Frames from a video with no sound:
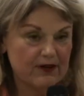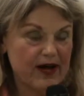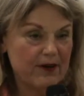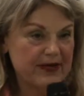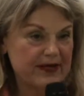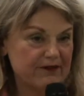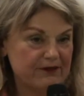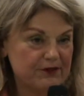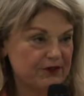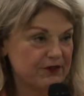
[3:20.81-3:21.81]
how many of
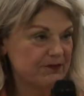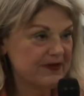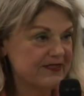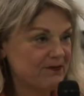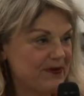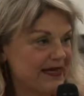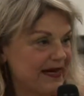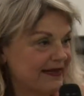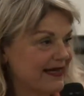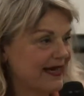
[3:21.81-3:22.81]
you heard me speak
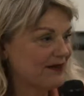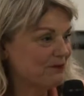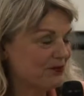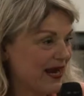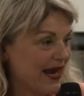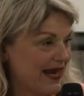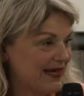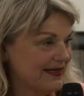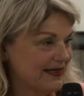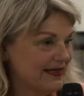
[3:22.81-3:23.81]
on the gut
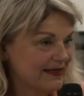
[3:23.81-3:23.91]
brain,